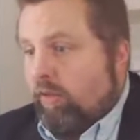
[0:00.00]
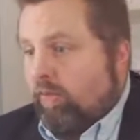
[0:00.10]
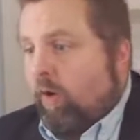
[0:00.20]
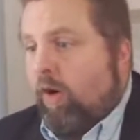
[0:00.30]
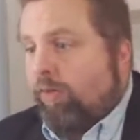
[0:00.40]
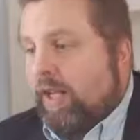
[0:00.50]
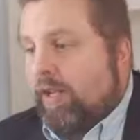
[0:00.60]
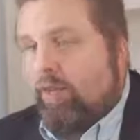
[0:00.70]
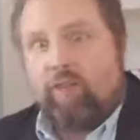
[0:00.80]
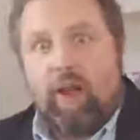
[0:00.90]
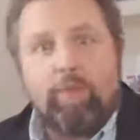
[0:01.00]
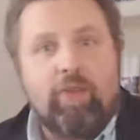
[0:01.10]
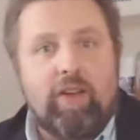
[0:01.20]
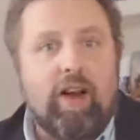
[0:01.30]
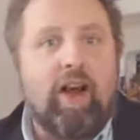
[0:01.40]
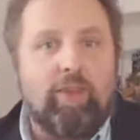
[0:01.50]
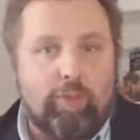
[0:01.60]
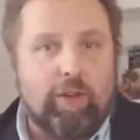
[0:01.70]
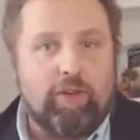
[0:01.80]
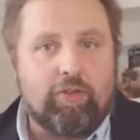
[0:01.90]
involving
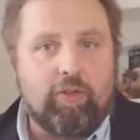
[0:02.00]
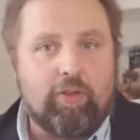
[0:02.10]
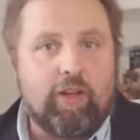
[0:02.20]
subsidized measures.